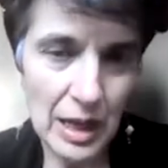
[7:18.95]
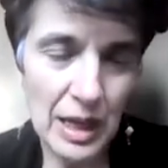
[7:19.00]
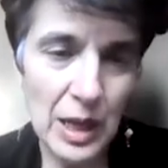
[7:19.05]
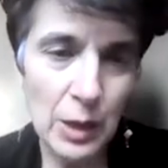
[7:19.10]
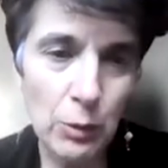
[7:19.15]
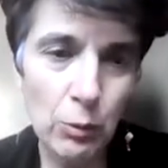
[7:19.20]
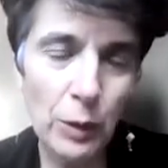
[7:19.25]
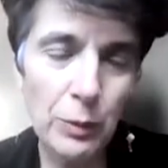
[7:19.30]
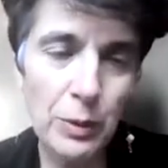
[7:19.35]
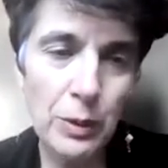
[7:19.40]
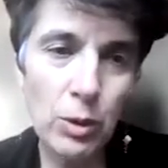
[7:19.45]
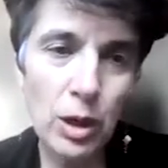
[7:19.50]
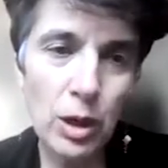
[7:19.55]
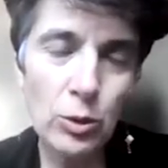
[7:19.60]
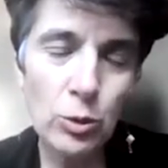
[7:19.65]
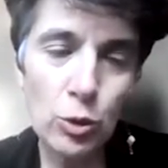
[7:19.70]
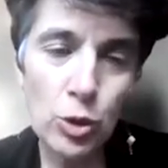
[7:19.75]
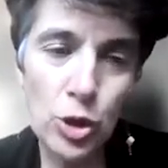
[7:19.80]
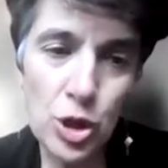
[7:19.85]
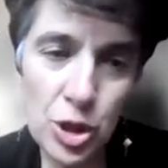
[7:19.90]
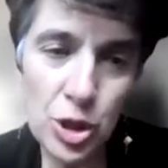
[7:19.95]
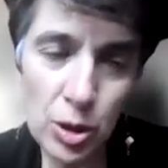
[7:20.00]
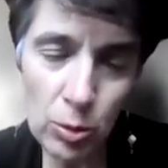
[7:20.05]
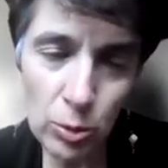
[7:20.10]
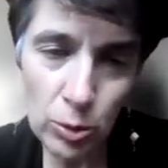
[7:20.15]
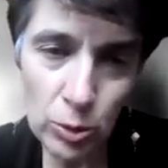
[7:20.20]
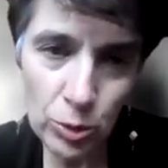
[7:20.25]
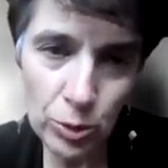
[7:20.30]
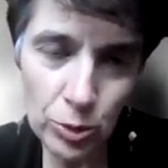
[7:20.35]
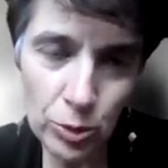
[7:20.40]
And what we want to
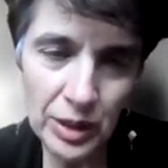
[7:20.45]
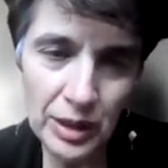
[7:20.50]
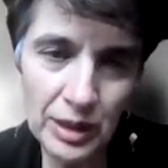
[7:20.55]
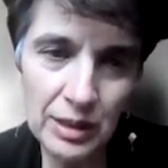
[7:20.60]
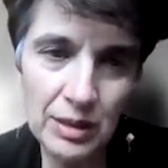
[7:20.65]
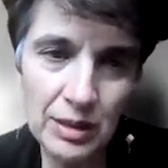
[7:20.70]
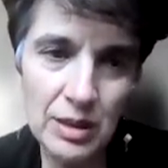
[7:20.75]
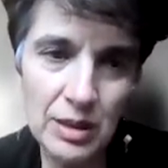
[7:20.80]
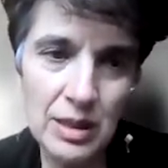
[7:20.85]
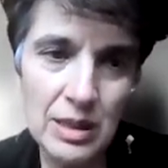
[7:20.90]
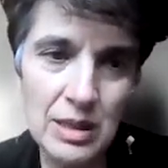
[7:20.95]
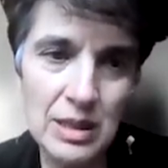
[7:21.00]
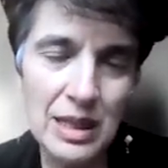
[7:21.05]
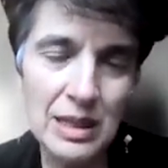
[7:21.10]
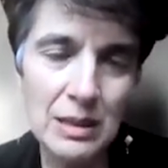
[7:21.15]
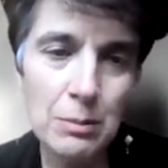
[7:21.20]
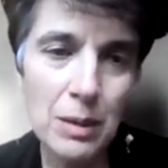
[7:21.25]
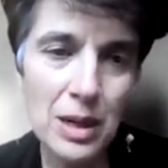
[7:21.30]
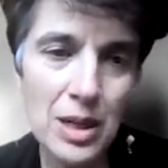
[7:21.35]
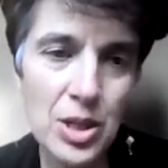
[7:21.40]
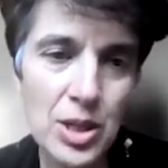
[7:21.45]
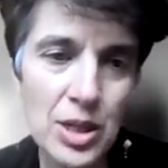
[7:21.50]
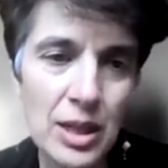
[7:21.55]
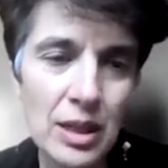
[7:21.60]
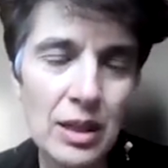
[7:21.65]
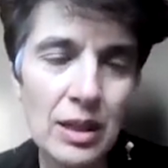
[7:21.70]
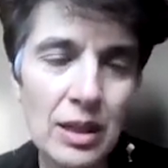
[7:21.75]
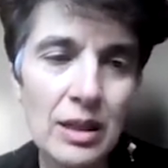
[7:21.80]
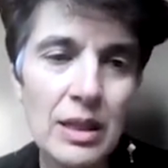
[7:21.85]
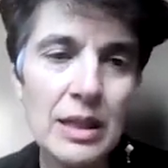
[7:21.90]
show to you here is that
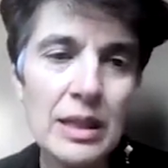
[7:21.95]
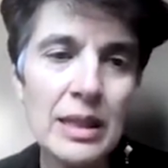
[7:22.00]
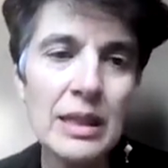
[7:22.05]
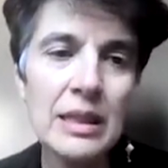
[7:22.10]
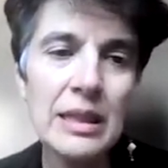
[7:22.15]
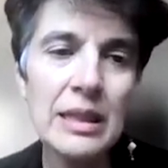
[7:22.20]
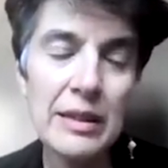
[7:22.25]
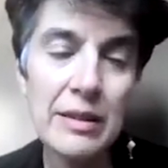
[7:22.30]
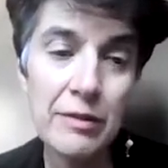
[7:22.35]
machine learning,